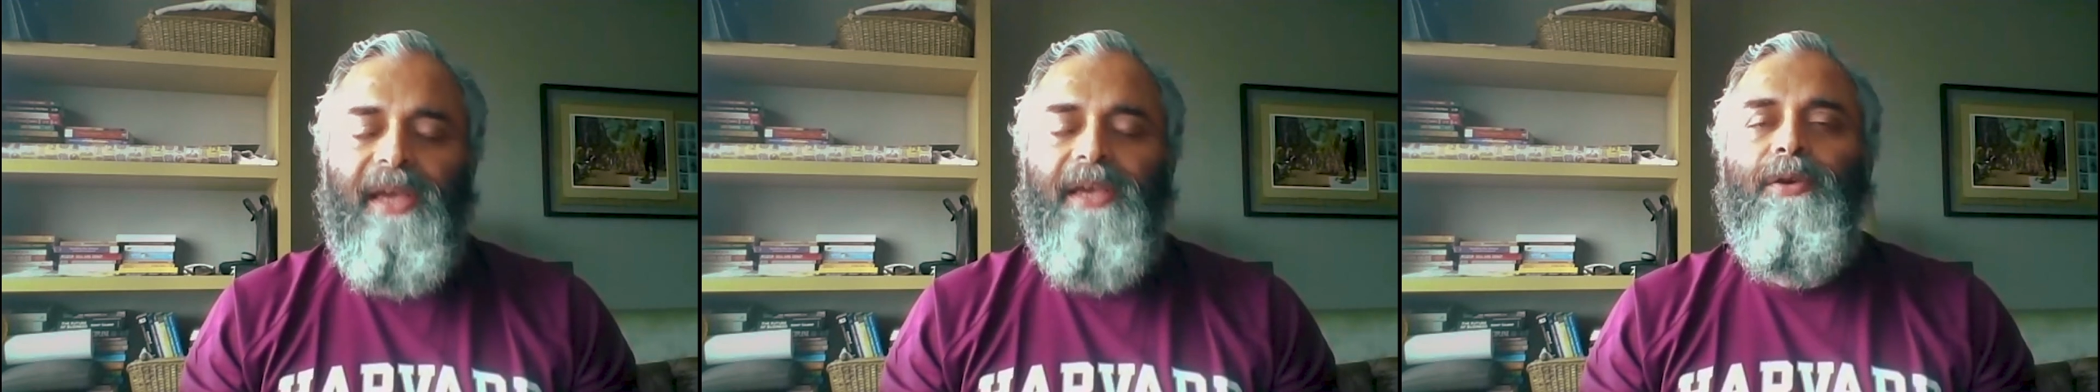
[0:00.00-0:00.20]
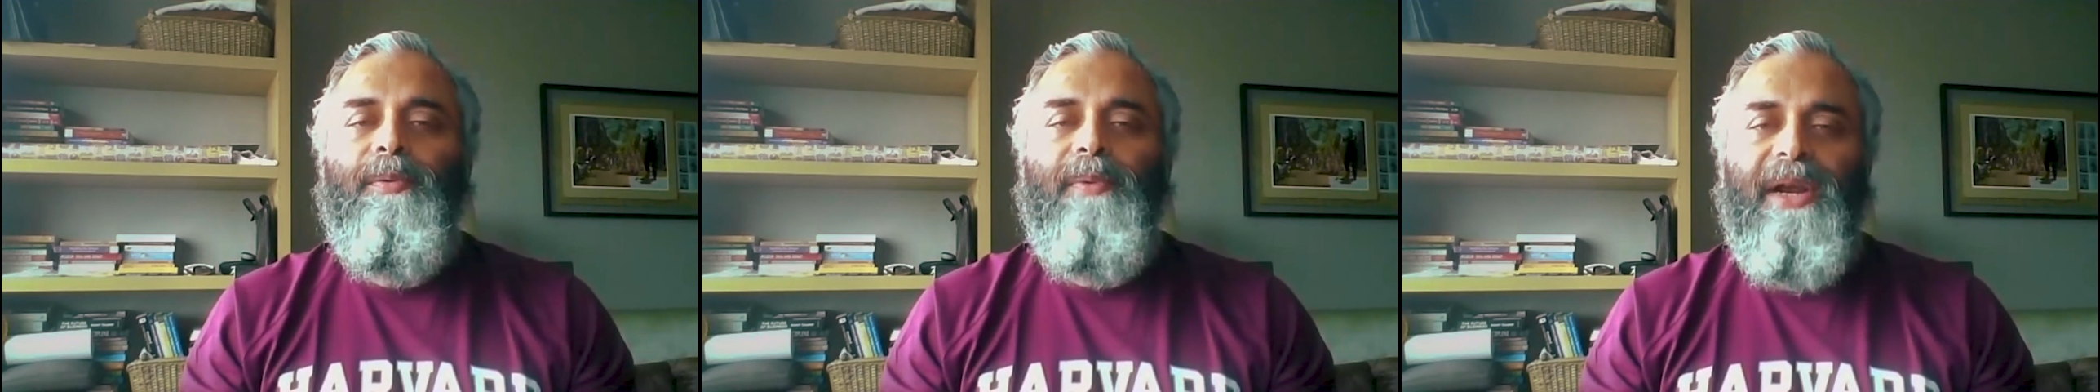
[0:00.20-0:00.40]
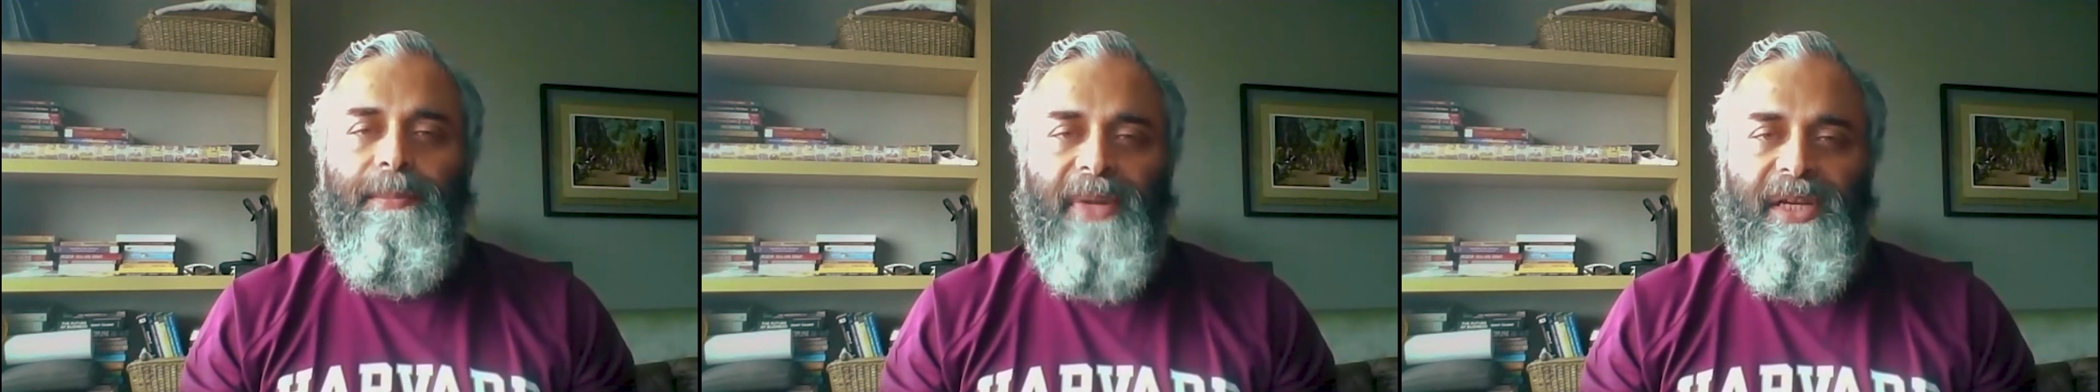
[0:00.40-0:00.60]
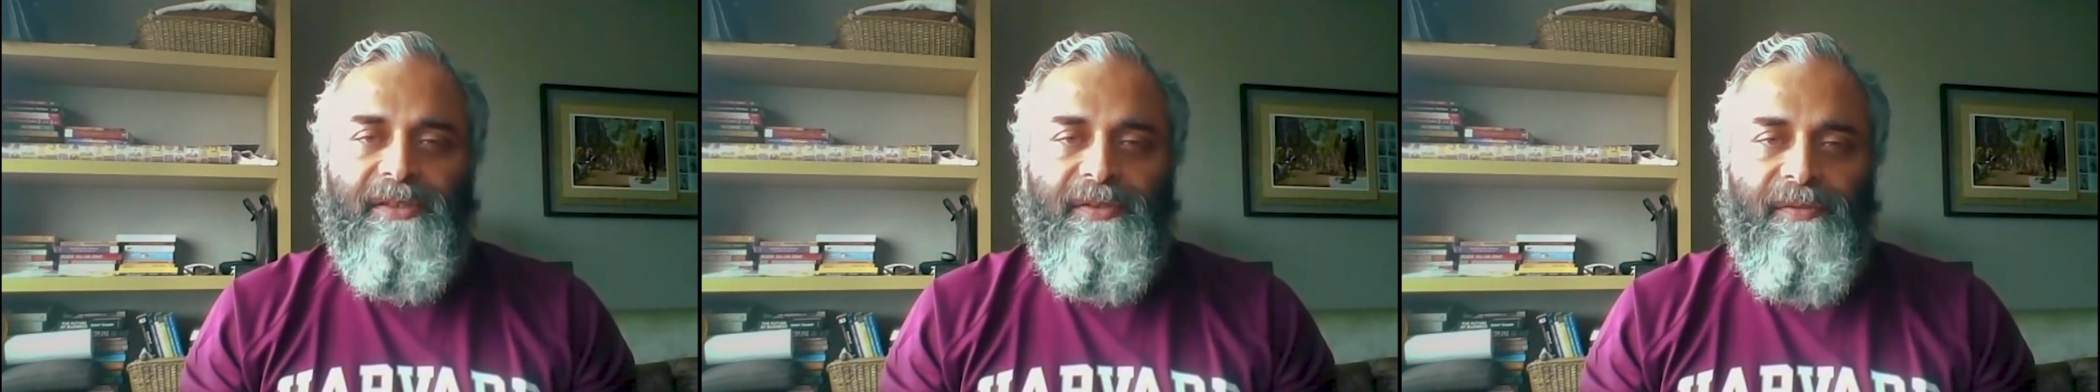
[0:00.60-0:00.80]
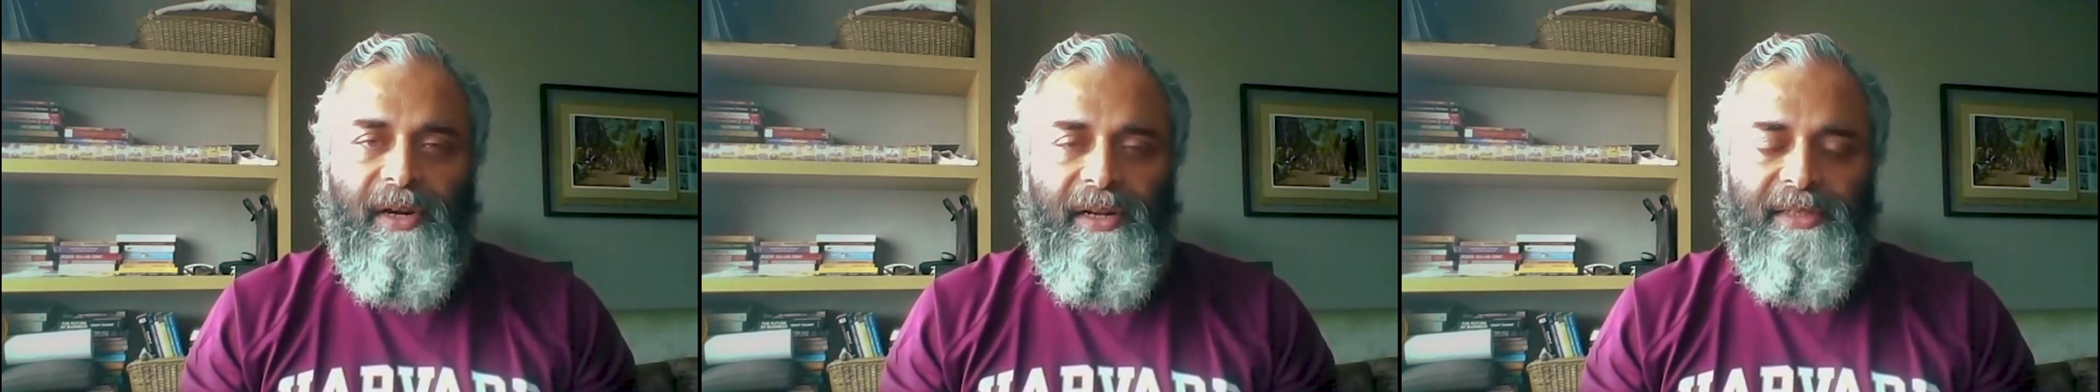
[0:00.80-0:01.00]
Thank you very
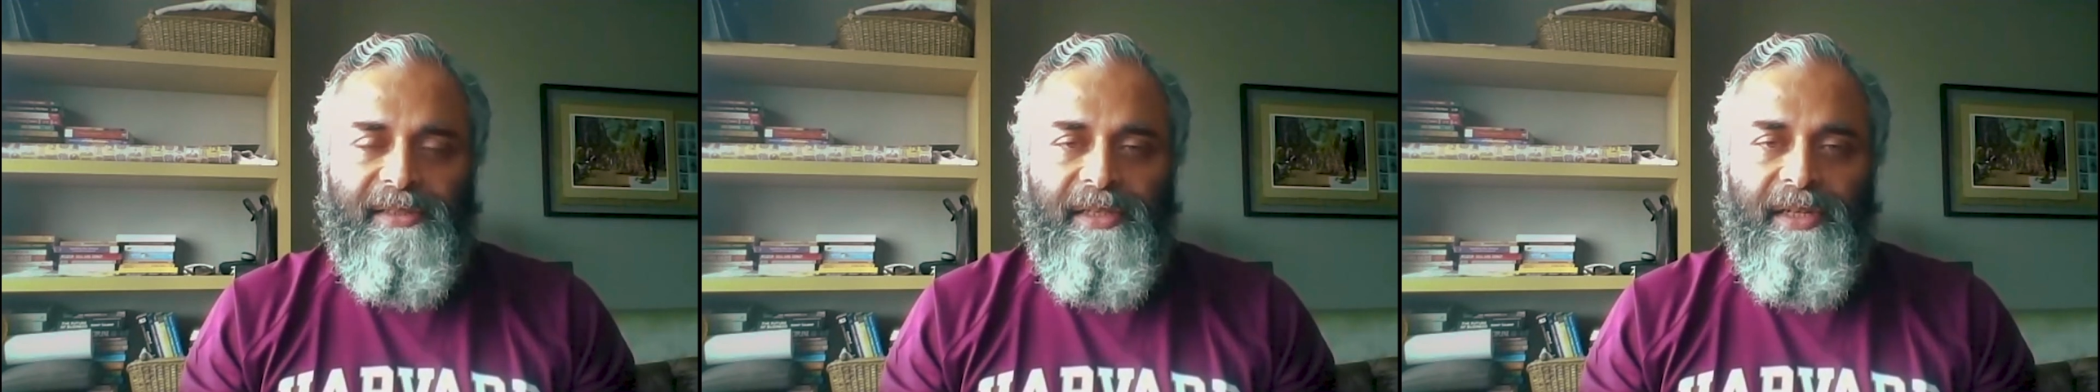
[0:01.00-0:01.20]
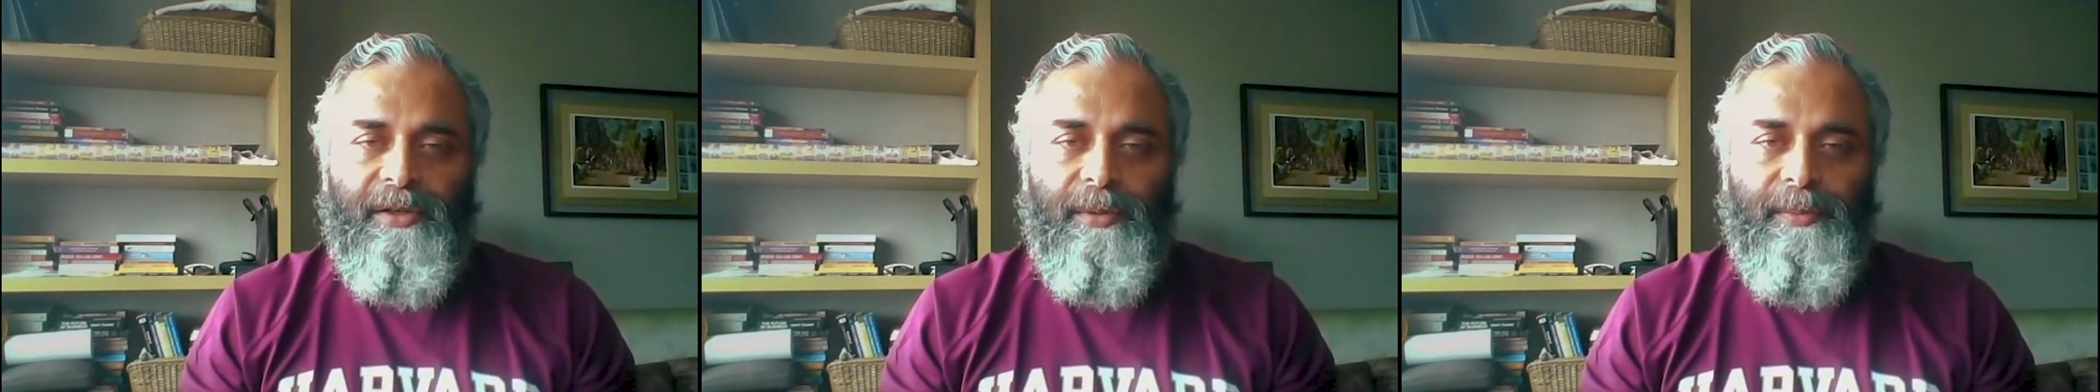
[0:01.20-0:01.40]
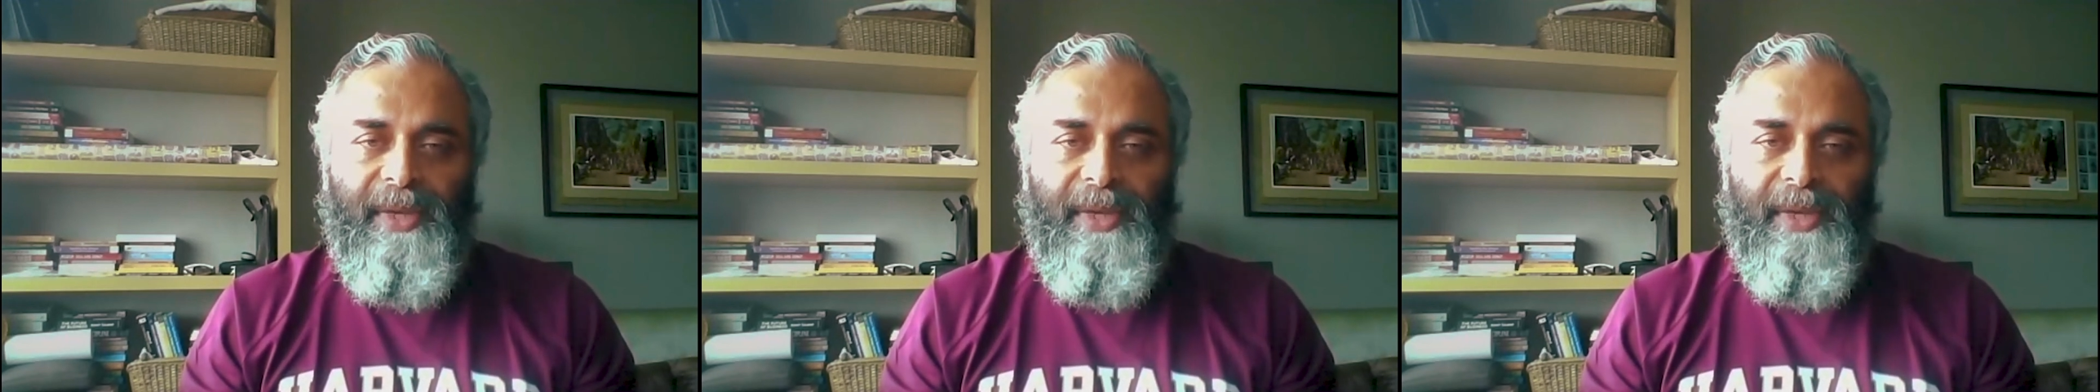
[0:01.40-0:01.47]
much for listening to